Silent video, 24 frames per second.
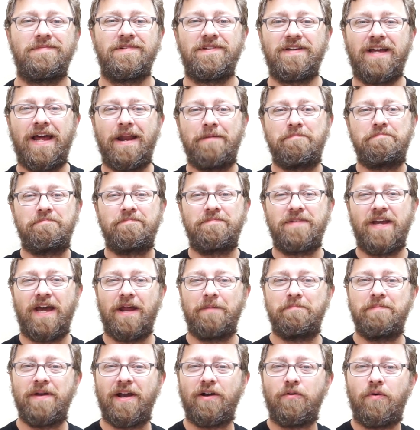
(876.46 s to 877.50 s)
You
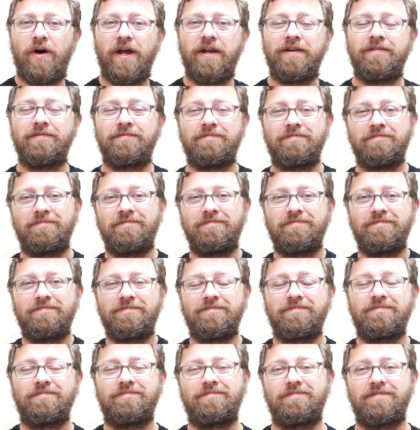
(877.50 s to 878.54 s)
gotta pick one.
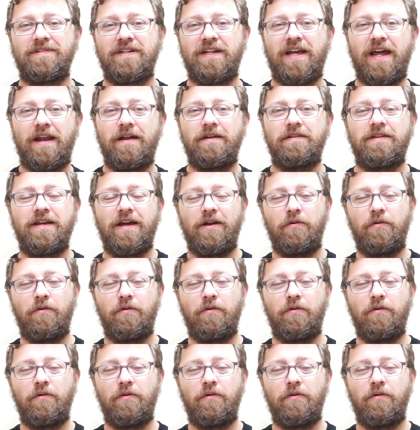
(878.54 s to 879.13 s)
You